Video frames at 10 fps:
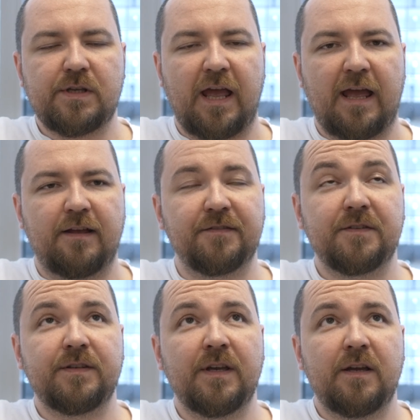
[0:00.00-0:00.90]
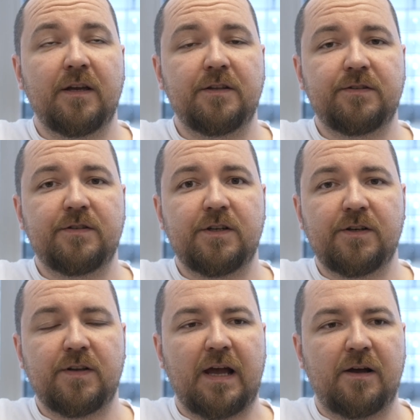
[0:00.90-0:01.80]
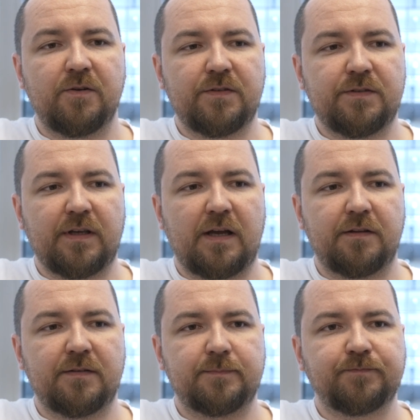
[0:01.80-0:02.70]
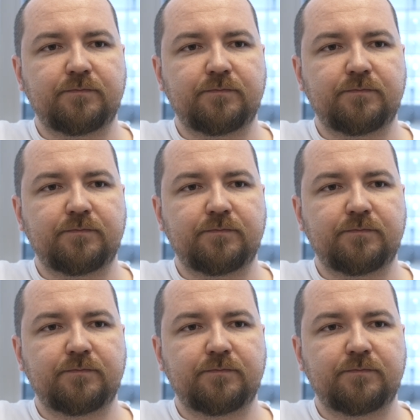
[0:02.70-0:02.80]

and it turned out that